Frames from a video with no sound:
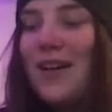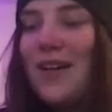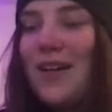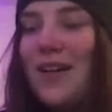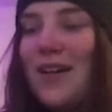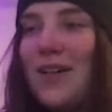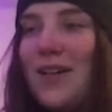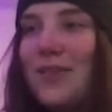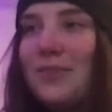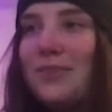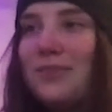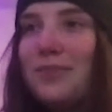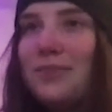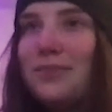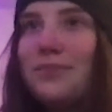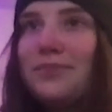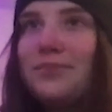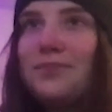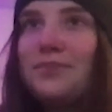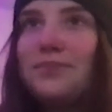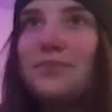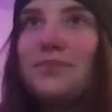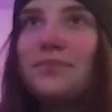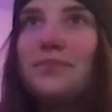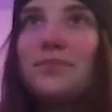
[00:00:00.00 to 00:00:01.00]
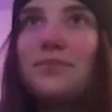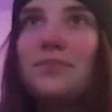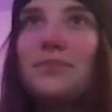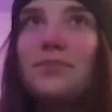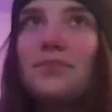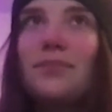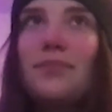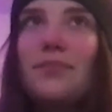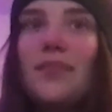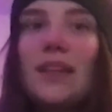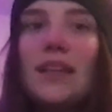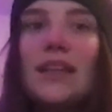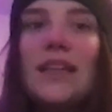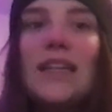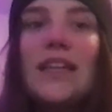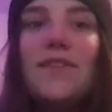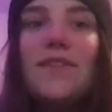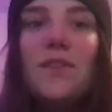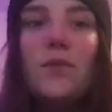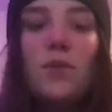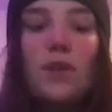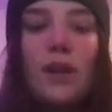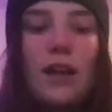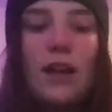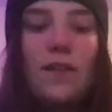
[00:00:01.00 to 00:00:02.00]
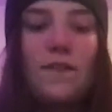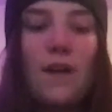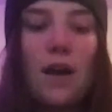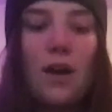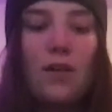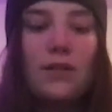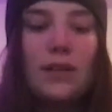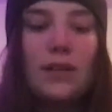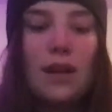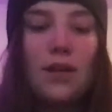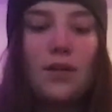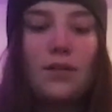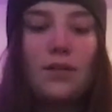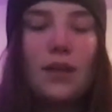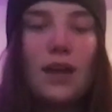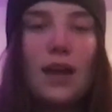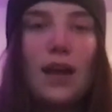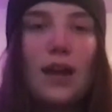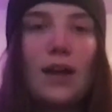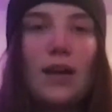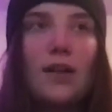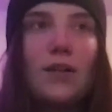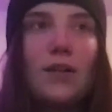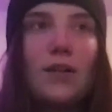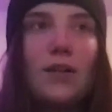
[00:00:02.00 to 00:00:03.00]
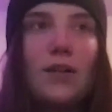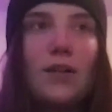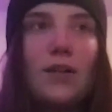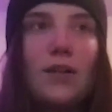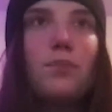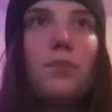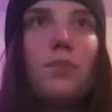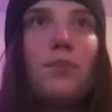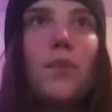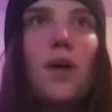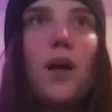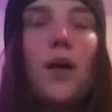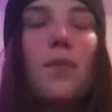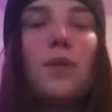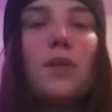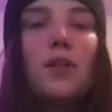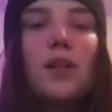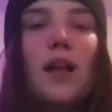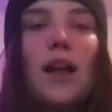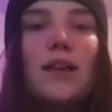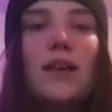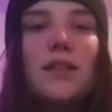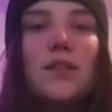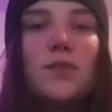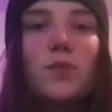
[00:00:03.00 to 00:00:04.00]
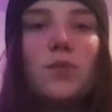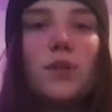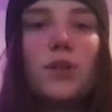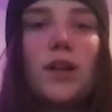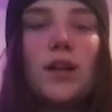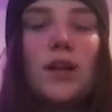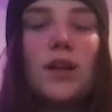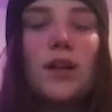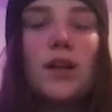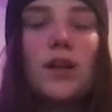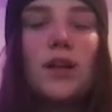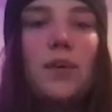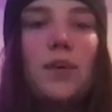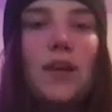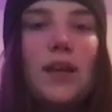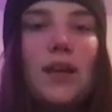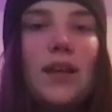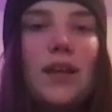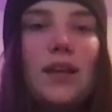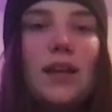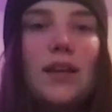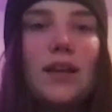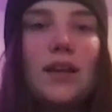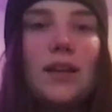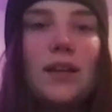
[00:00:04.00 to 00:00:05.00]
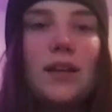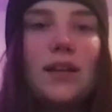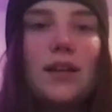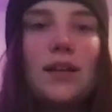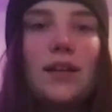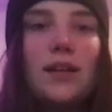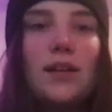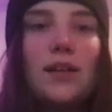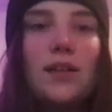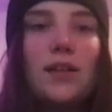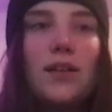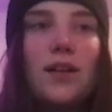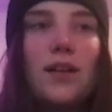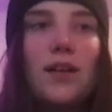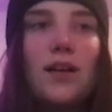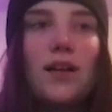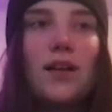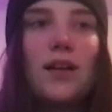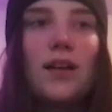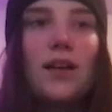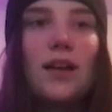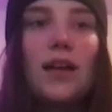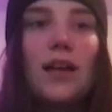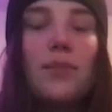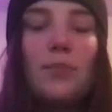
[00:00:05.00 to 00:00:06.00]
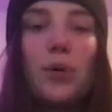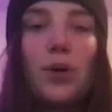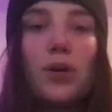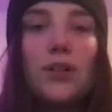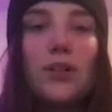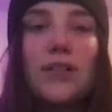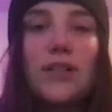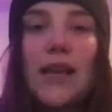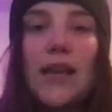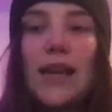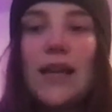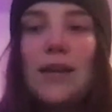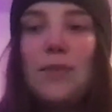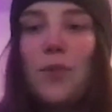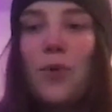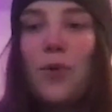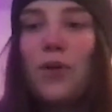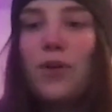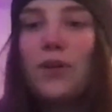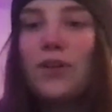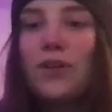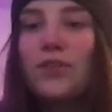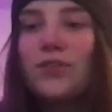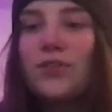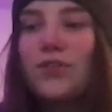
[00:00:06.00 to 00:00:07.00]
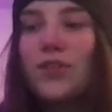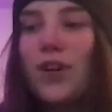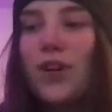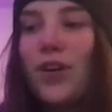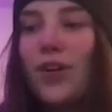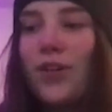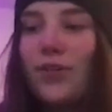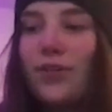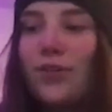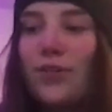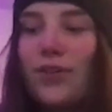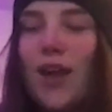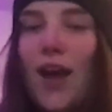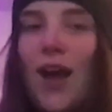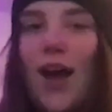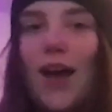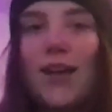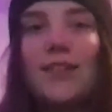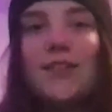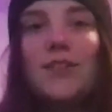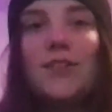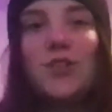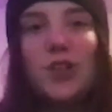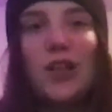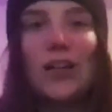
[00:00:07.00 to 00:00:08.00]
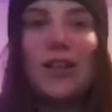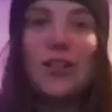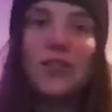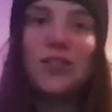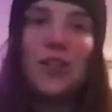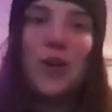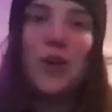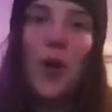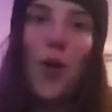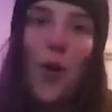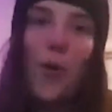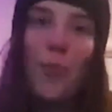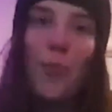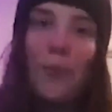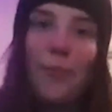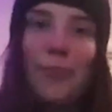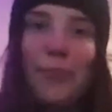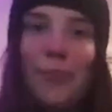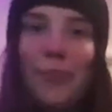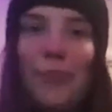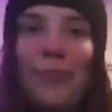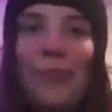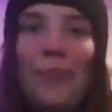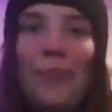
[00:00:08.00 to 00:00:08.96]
even when I found out that classes weren't going to be in person anymore. So that hasn't changed at all.